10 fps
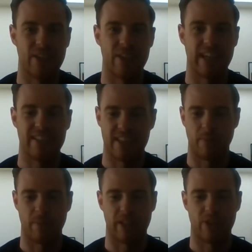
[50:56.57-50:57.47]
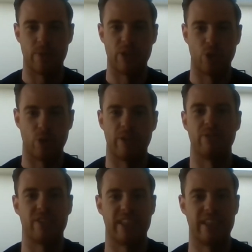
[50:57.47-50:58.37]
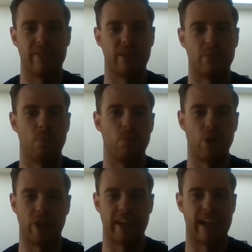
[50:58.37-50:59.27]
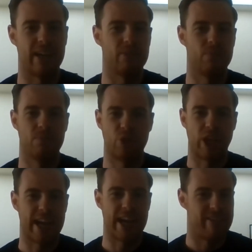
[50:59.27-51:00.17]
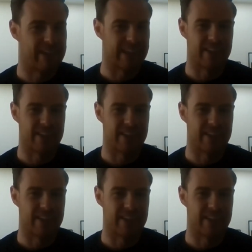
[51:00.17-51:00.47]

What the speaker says: is it something you enjoy receiving, looking at, sharing,